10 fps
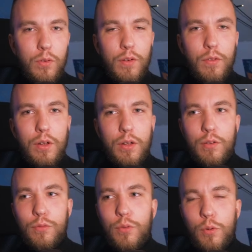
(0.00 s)
You have a
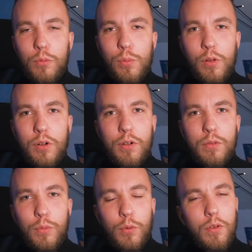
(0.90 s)
focus puller
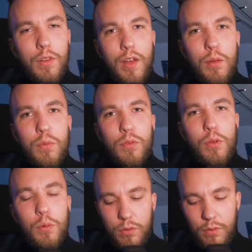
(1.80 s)
most of the time if you
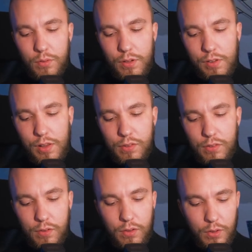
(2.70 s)
use this
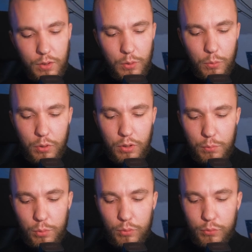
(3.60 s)
lens, or you can pull